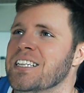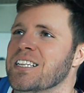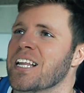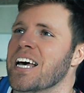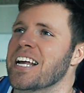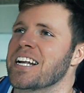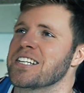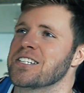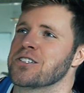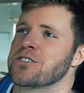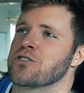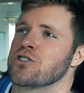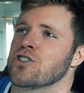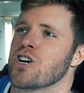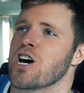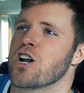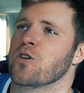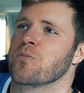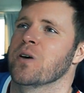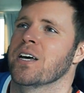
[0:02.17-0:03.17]
ladies and
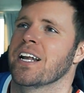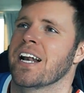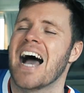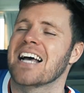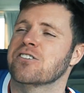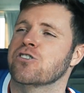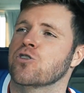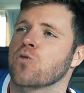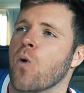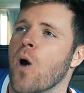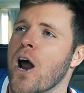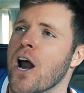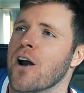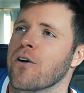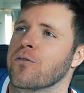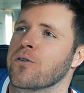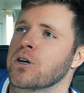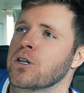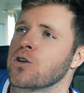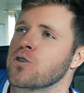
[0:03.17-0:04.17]
gentlemen. I swear,
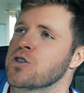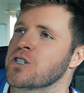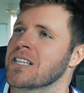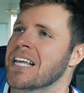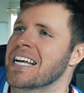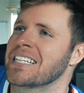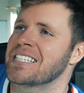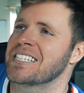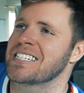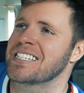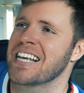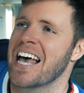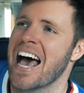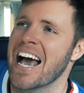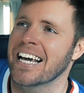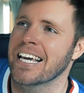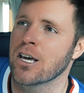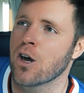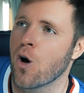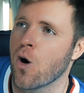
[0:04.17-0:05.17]
if we lose to that
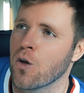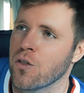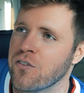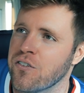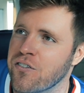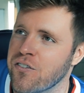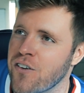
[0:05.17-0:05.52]
saggy old